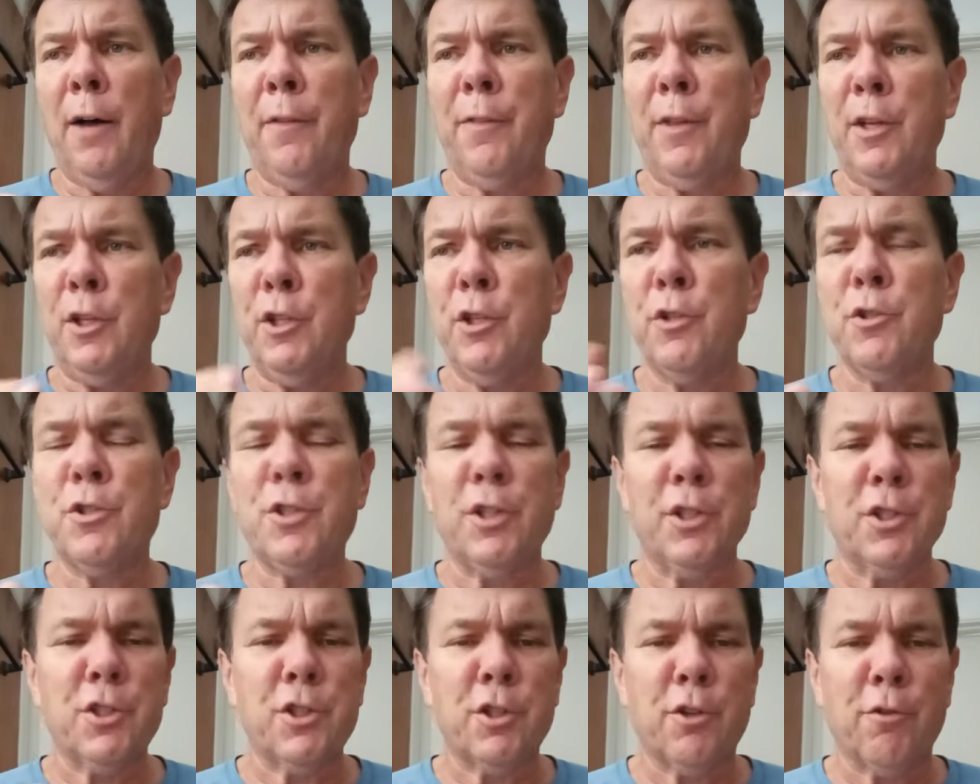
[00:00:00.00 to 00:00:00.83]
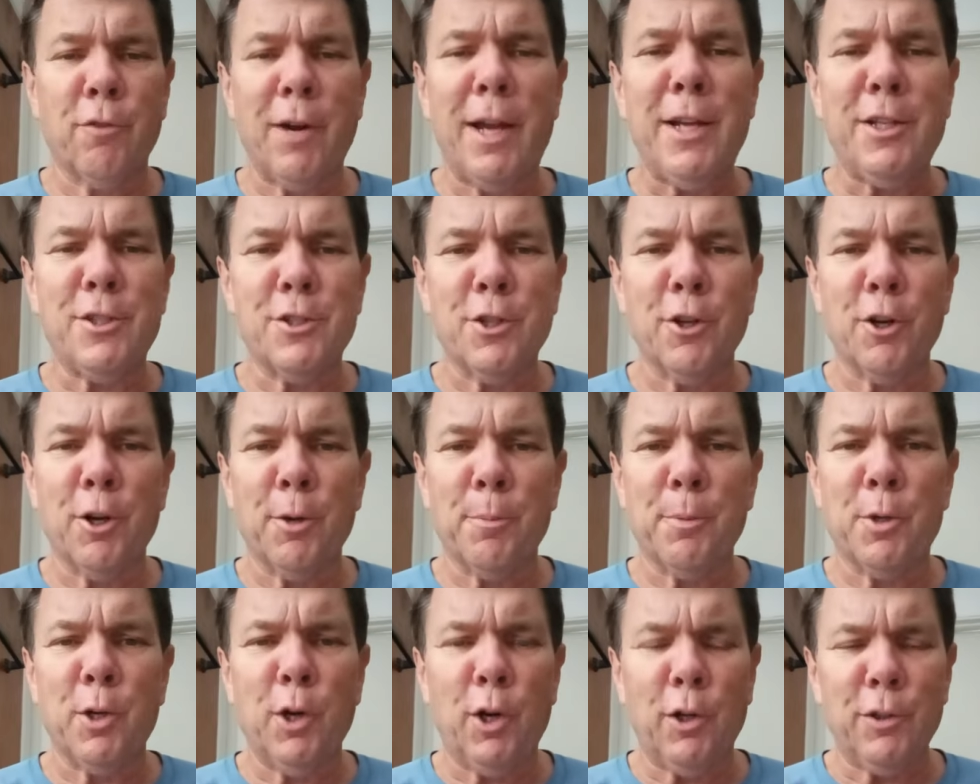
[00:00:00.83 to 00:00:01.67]
they used this great
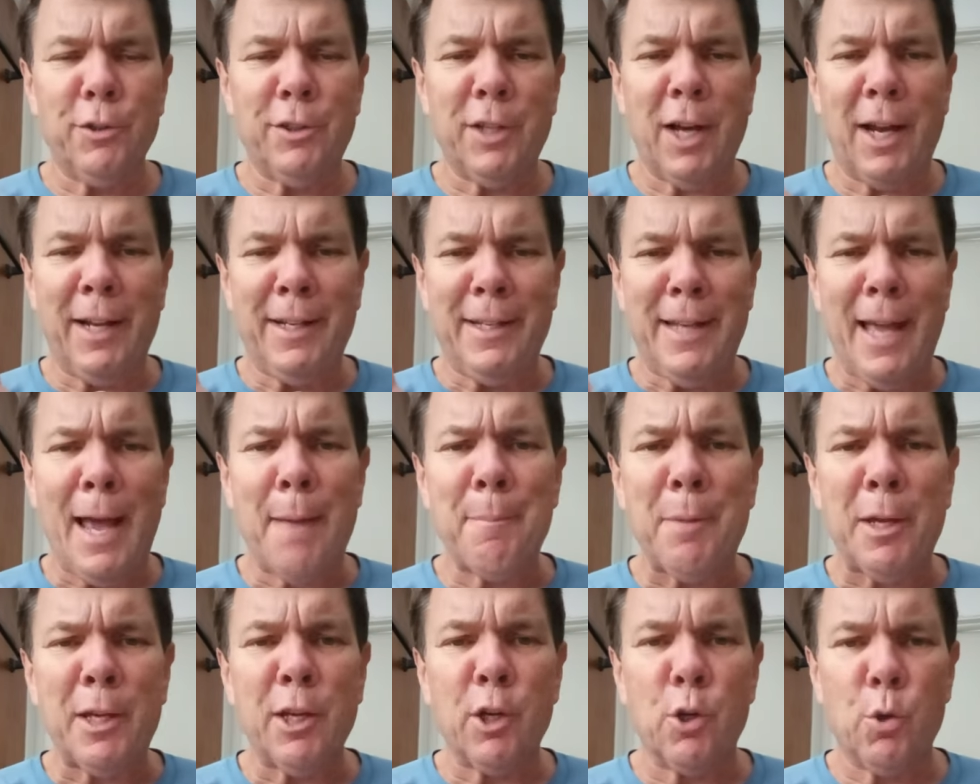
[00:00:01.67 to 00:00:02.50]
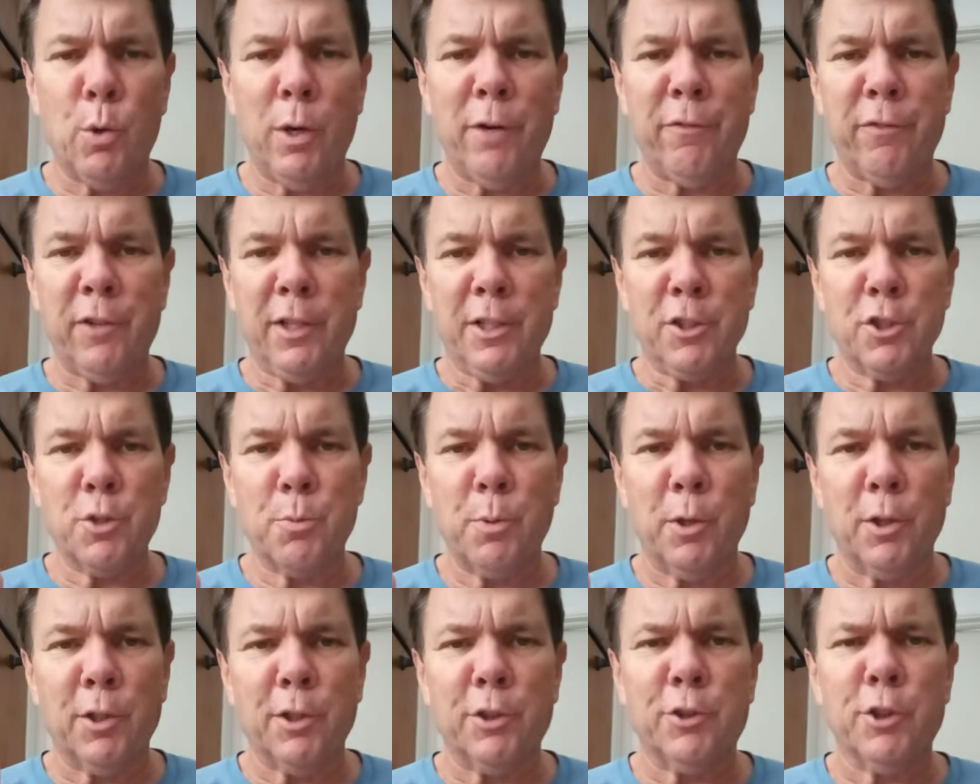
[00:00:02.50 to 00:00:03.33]
term called dynamic equivalence.
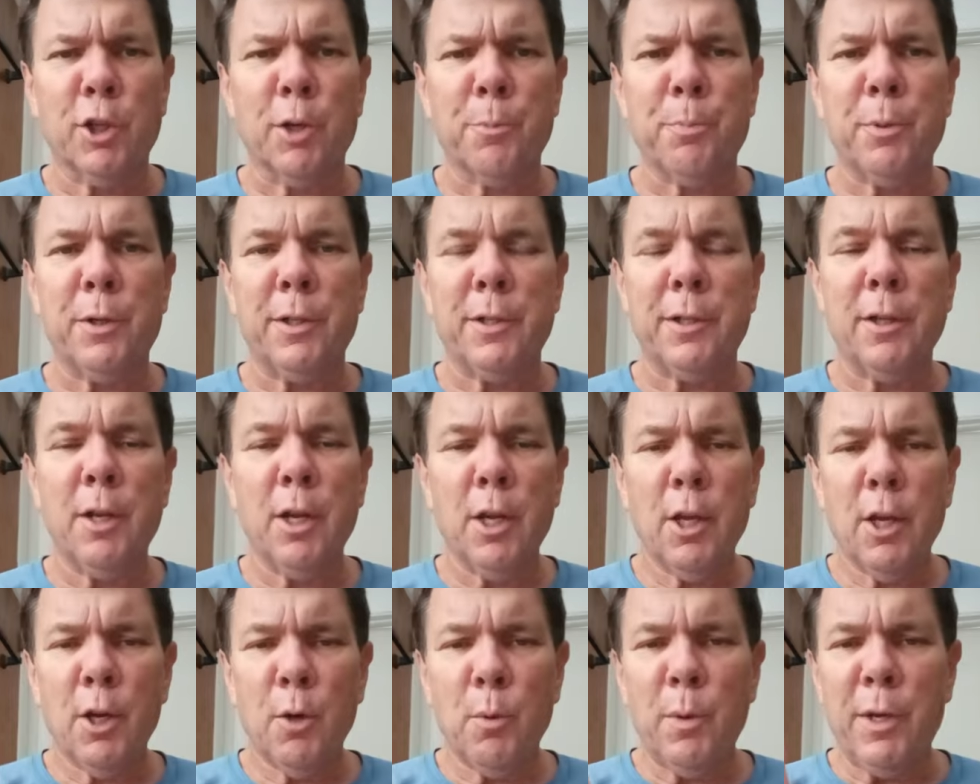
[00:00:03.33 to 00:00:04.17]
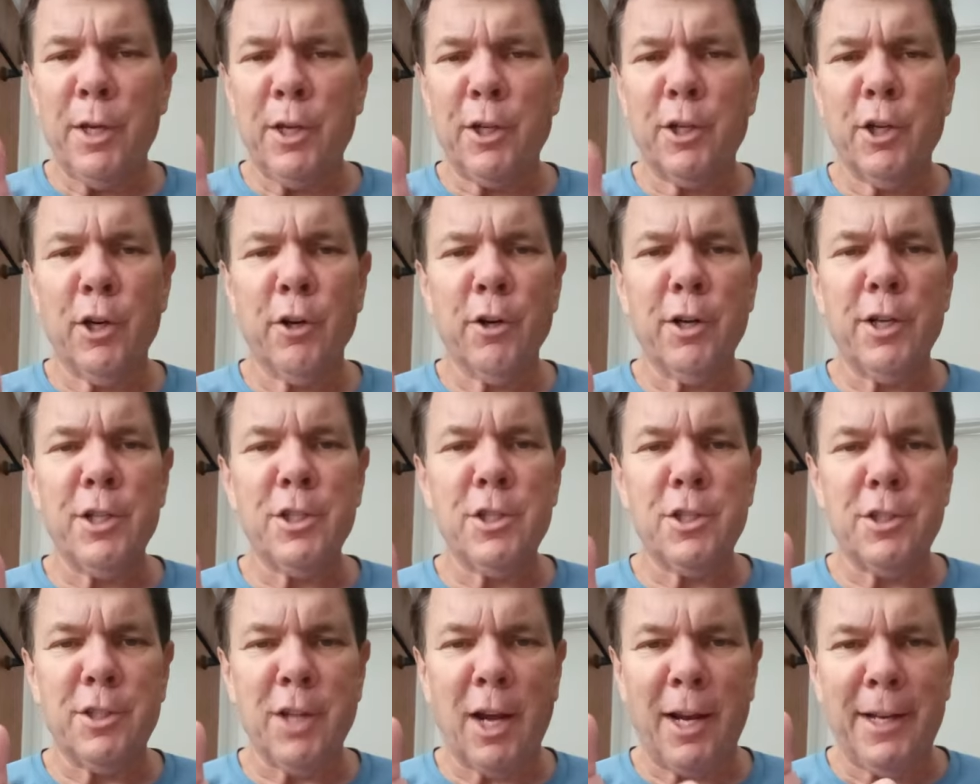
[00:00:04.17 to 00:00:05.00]
We
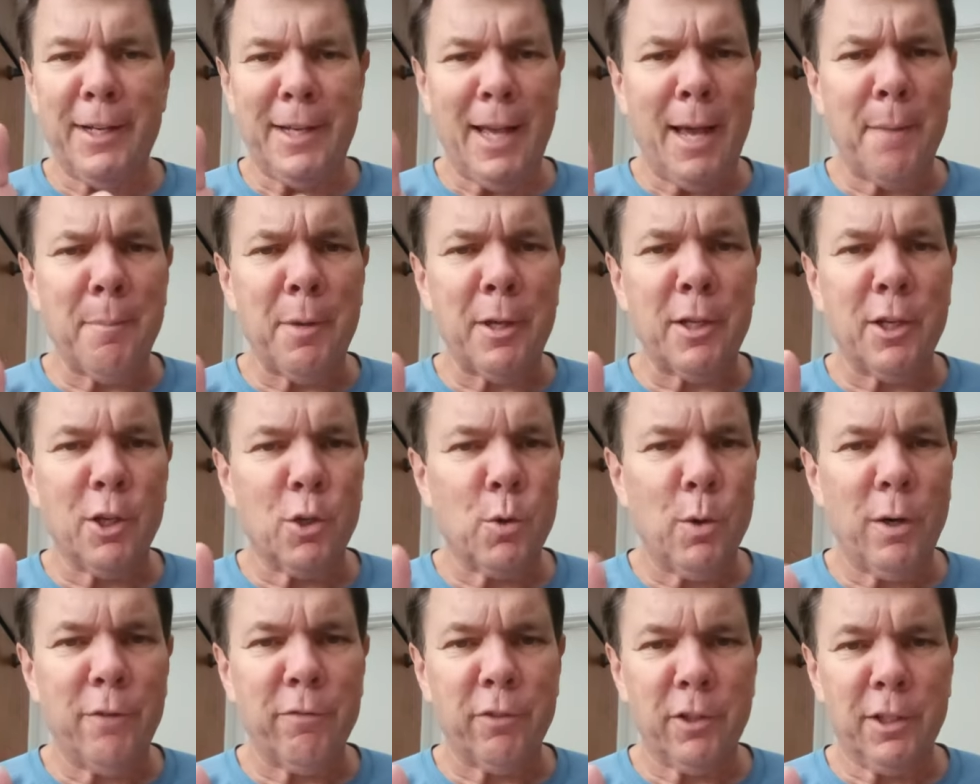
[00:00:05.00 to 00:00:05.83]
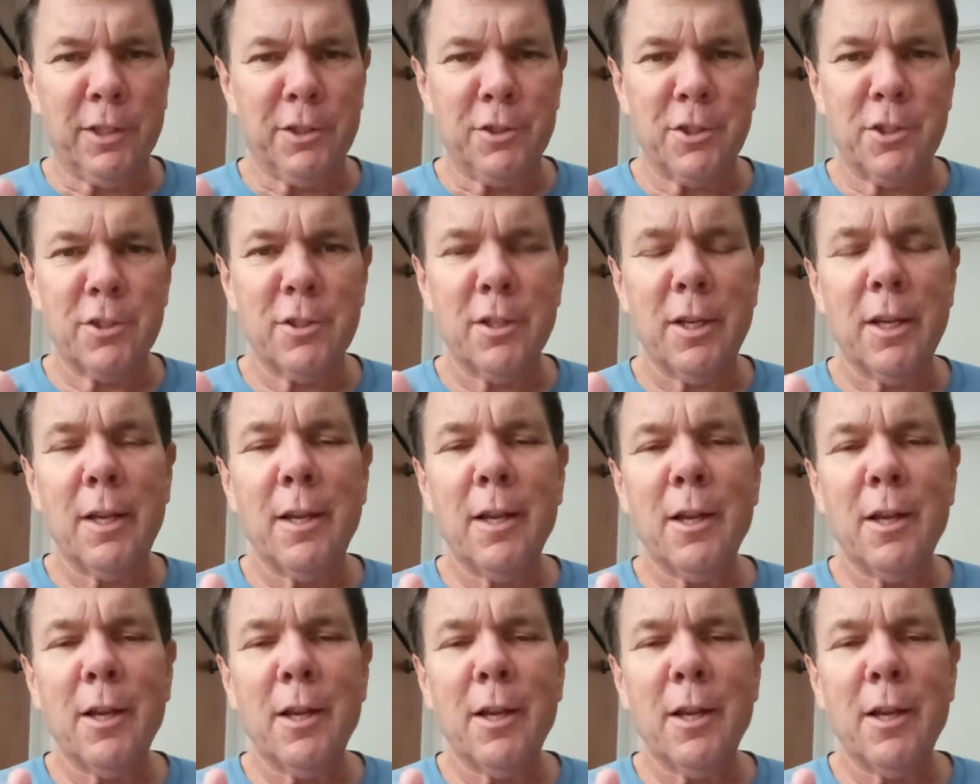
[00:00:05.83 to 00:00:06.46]
encourage dynamic equivalence,